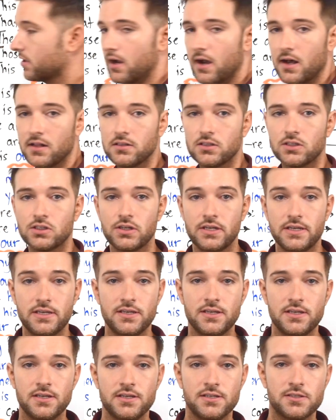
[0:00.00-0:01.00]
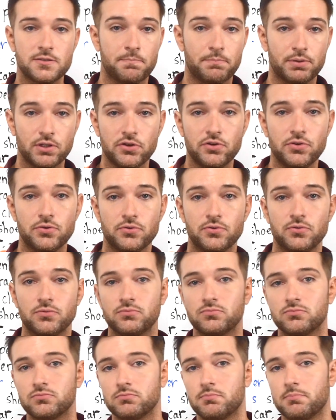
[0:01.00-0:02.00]
color is blue.
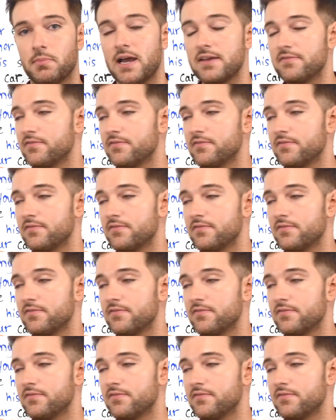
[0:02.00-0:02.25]
My